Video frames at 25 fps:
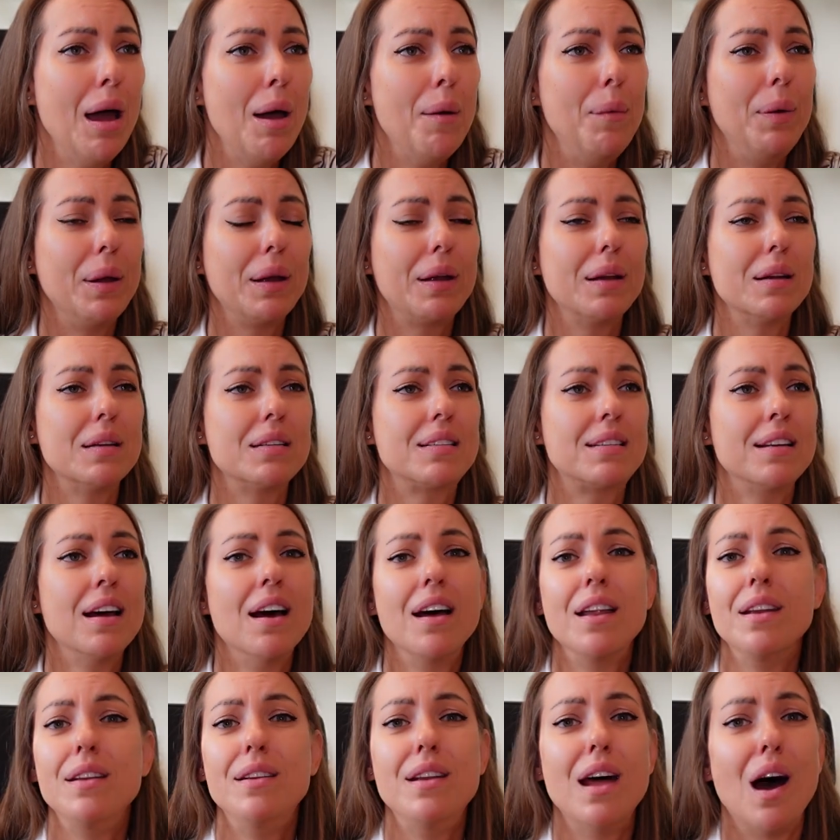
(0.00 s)
Because
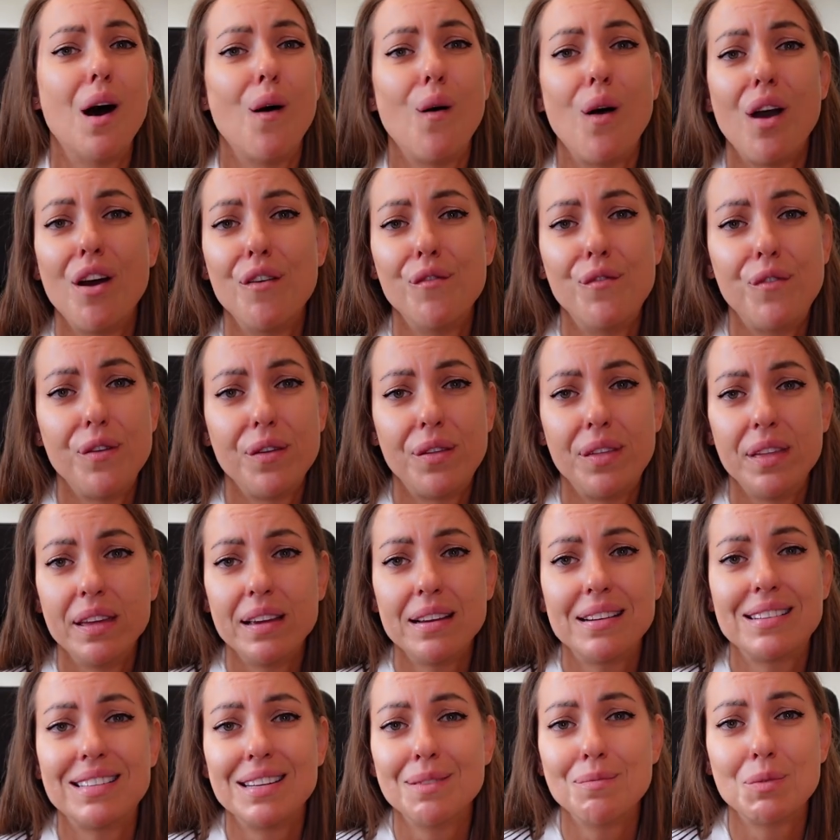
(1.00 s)
now
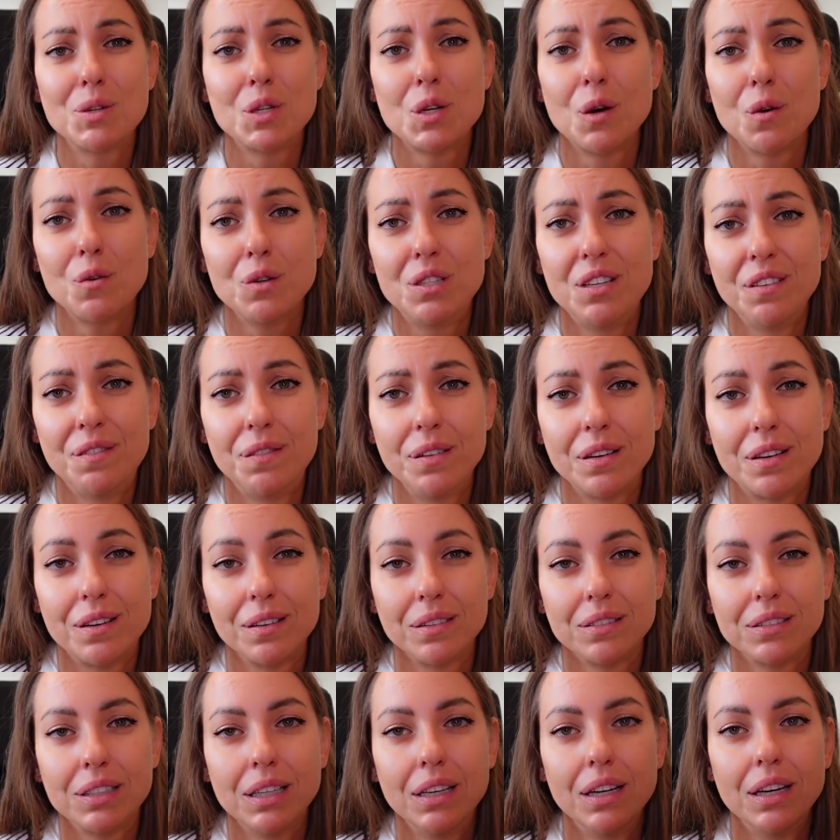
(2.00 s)
everything seems so
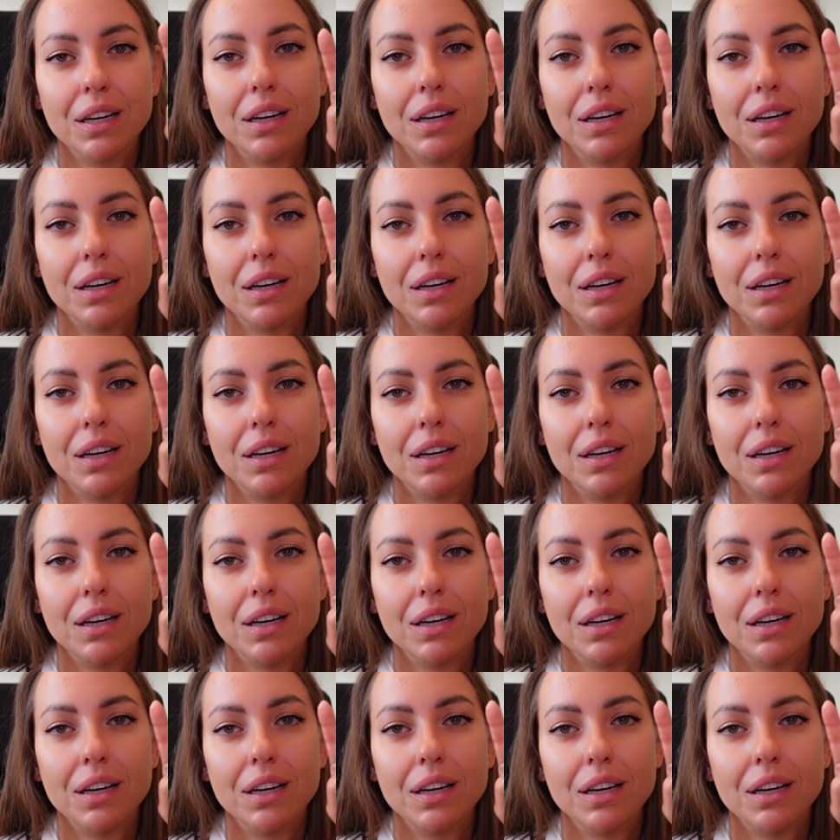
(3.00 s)
difficult.